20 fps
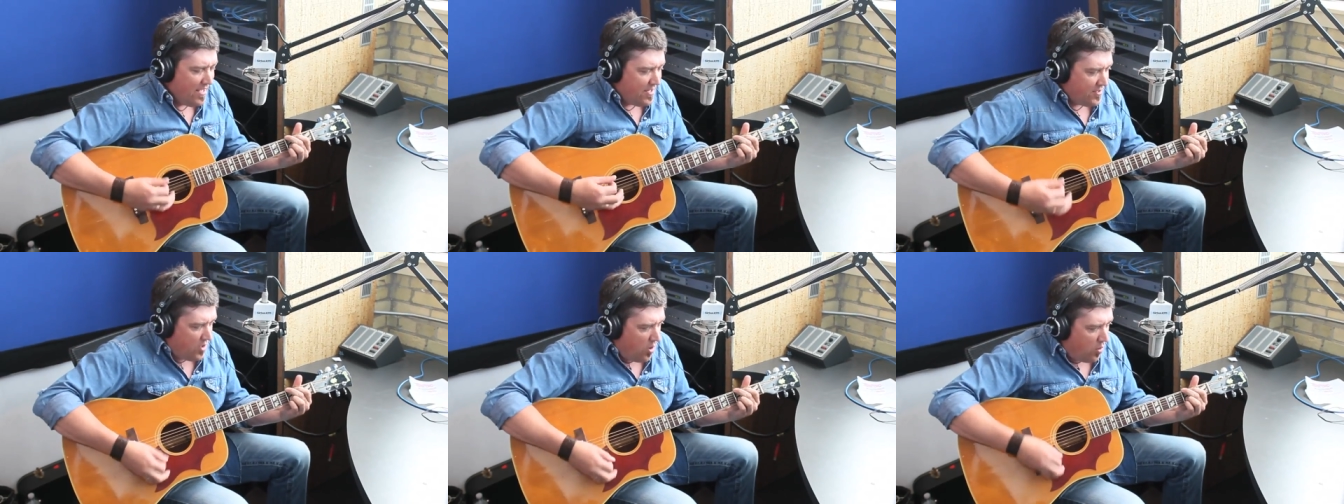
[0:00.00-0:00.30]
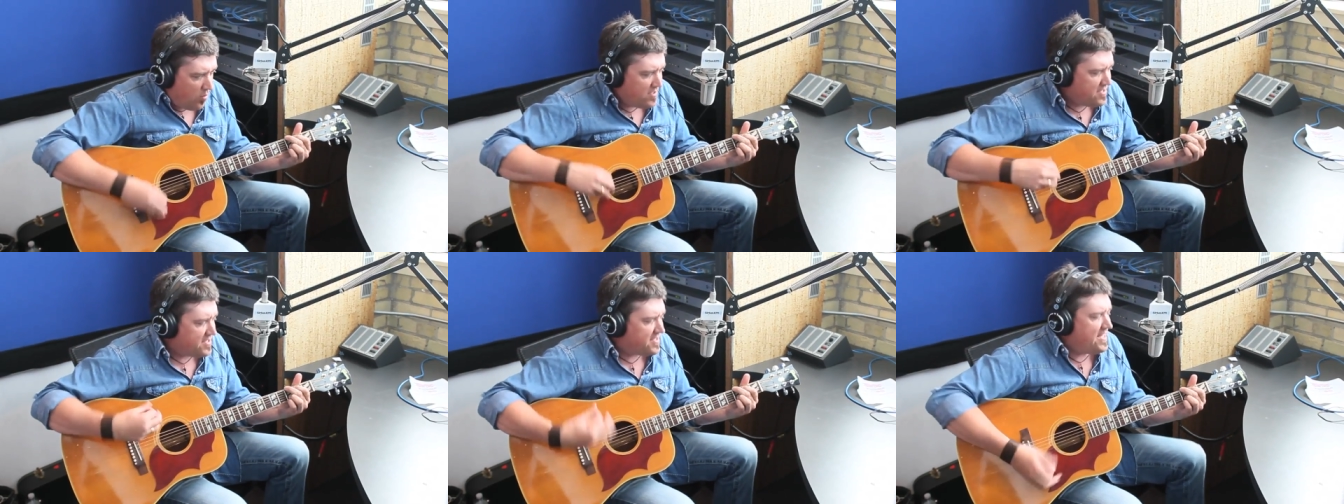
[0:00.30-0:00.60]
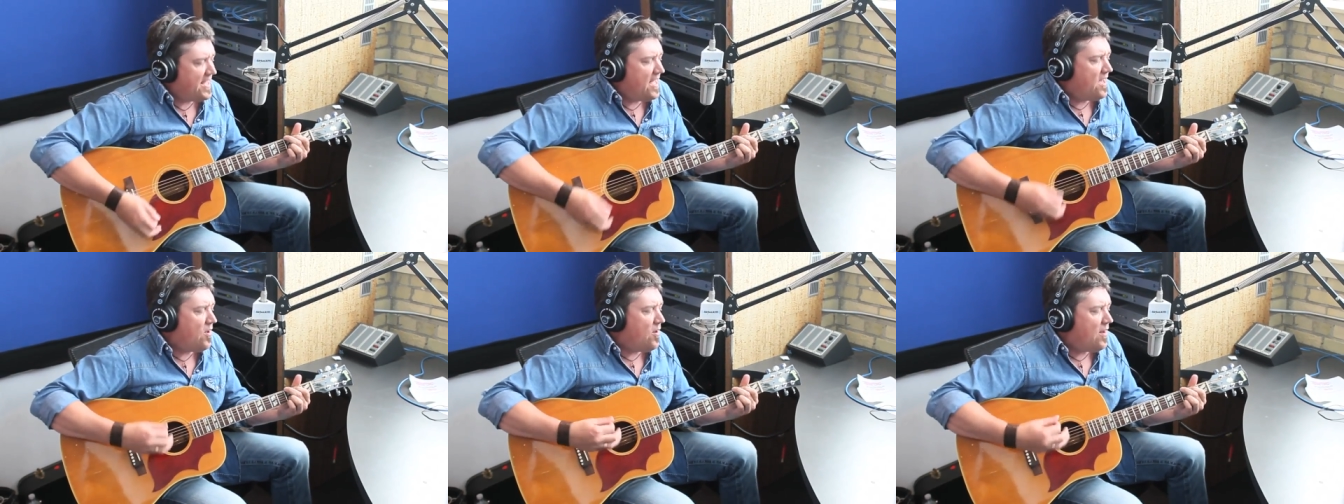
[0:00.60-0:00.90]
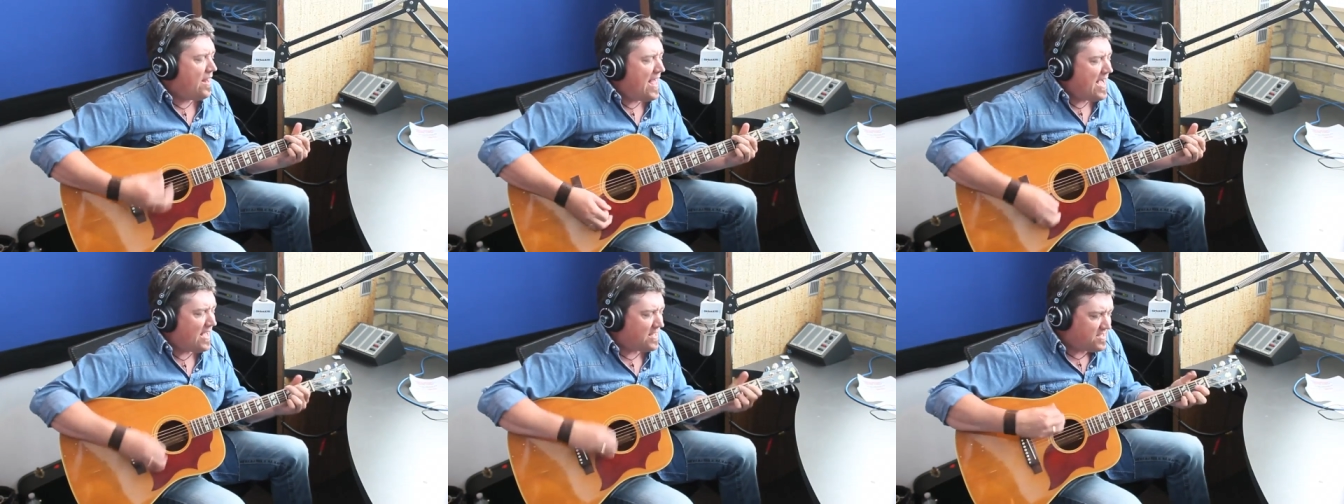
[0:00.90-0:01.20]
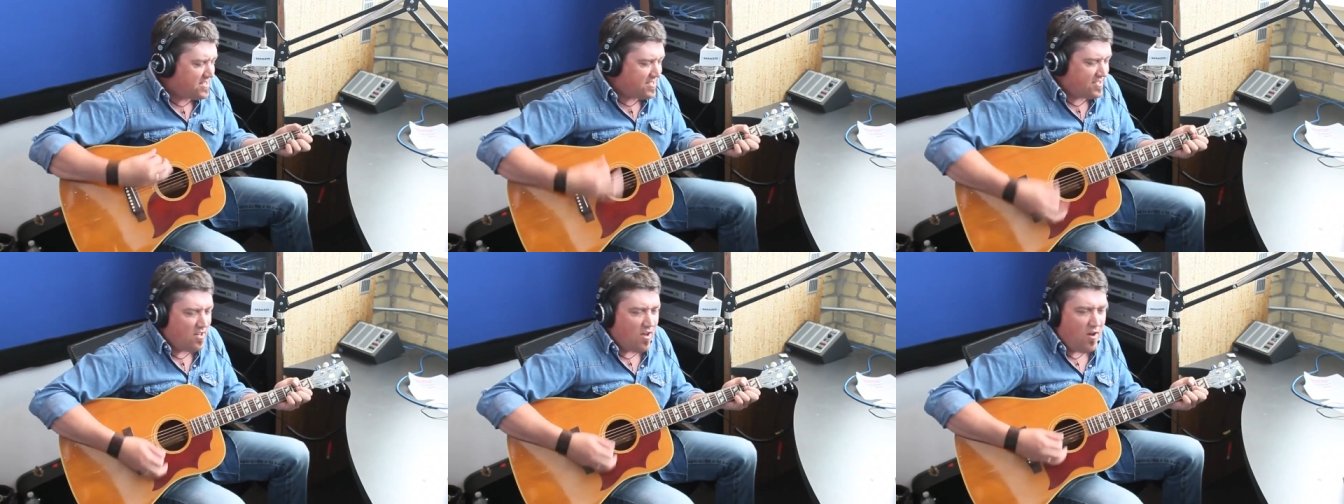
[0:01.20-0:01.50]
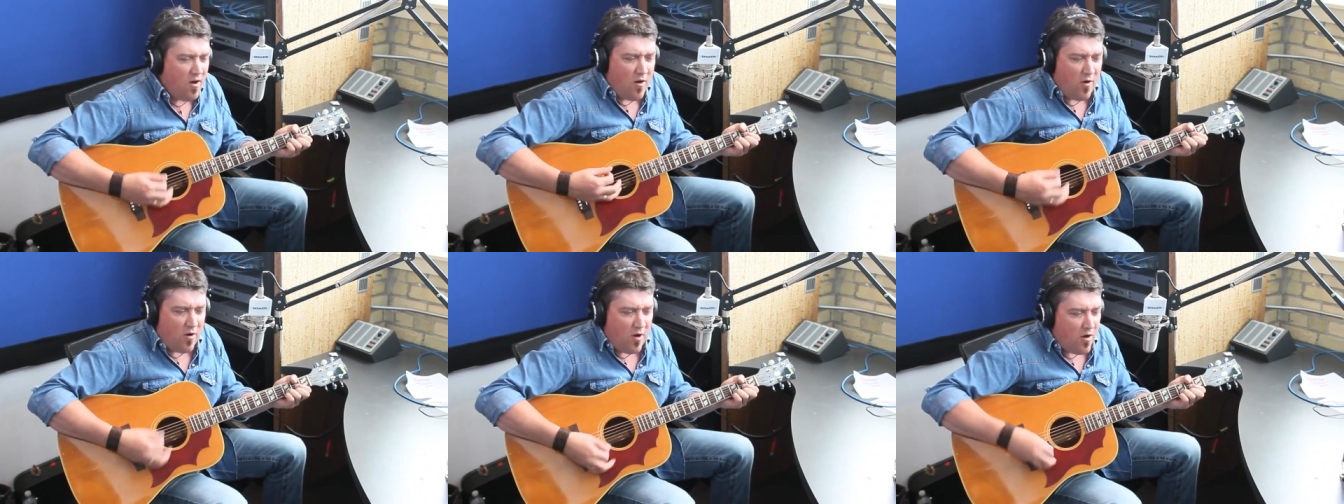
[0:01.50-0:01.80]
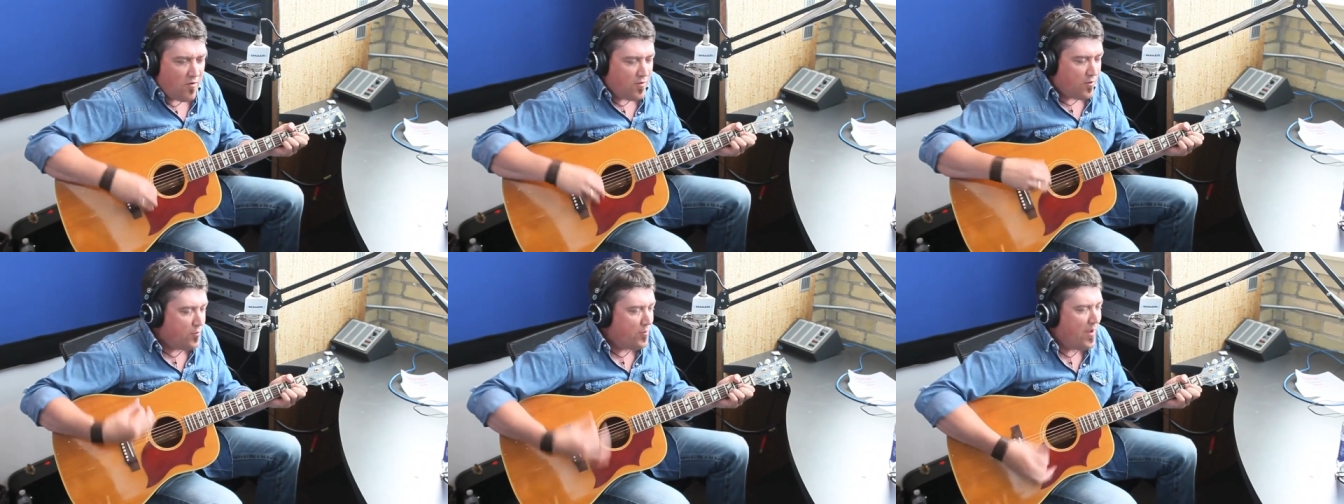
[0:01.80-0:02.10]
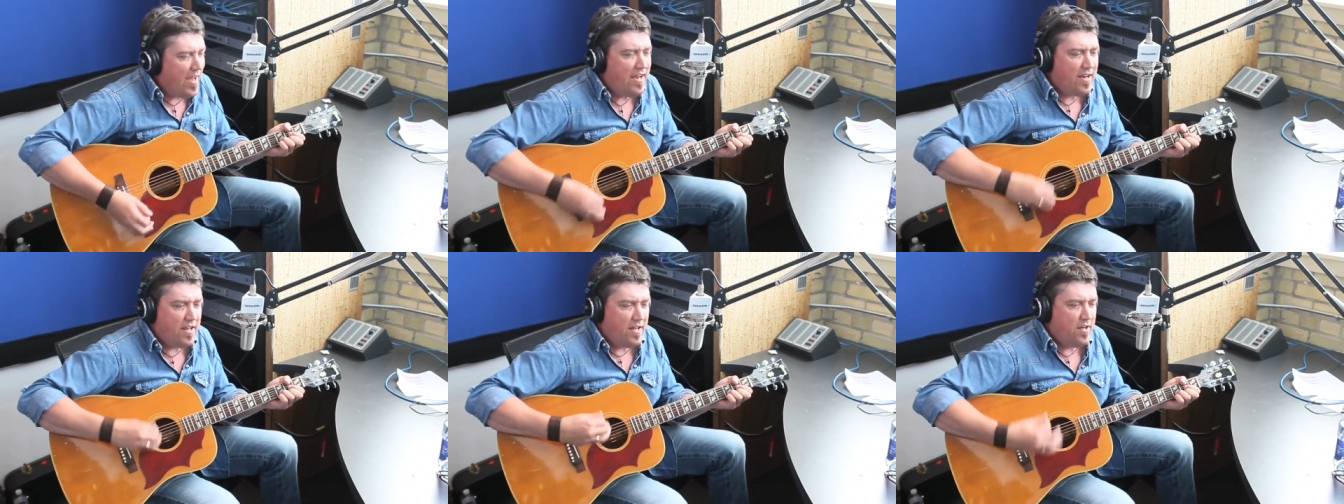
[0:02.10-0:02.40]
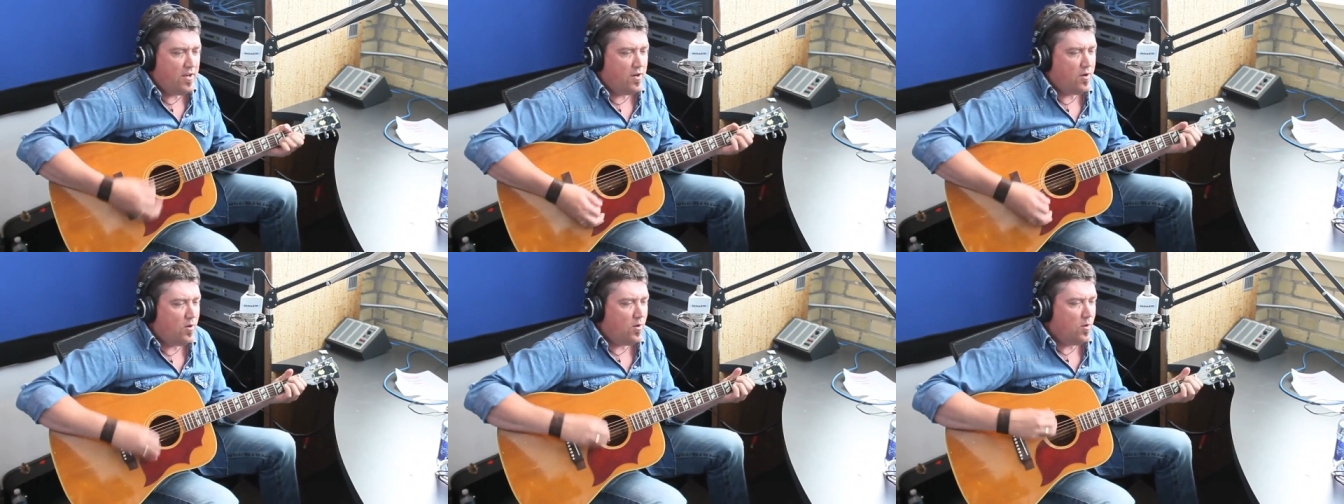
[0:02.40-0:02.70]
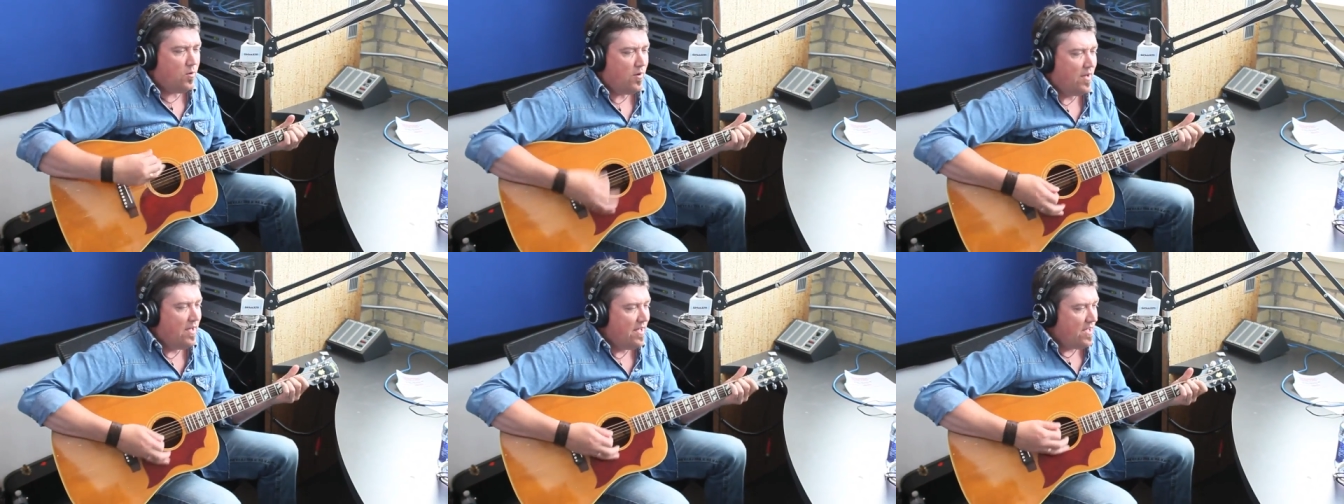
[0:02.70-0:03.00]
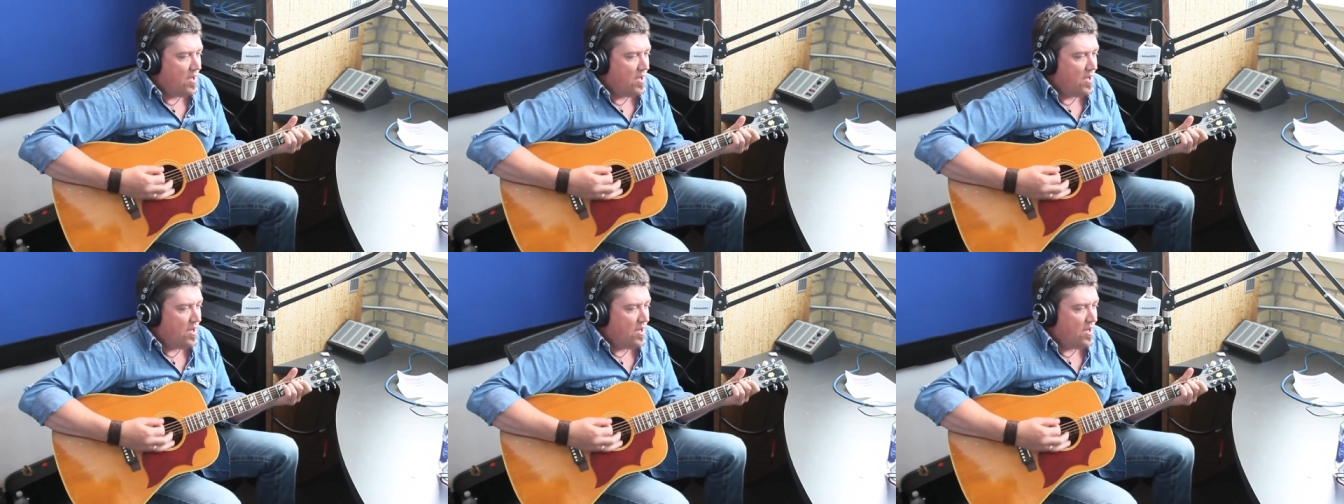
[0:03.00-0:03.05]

Don't it sound like a song on the radio?